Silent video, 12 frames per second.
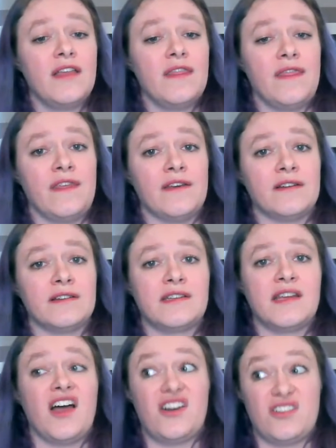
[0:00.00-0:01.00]
that
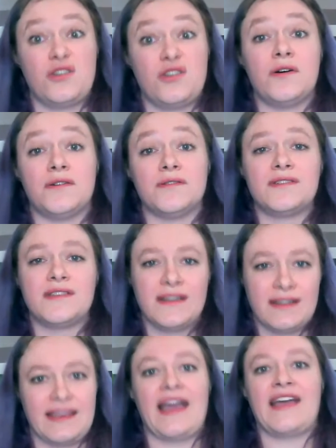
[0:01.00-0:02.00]
are not
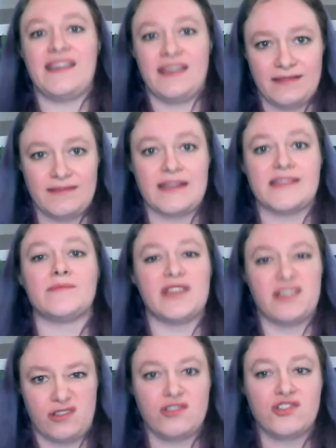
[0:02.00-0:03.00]
gay,
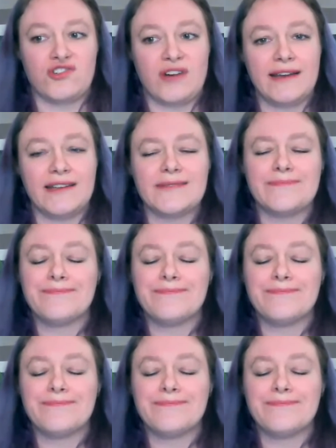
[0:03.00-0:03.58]
lesbian, straight.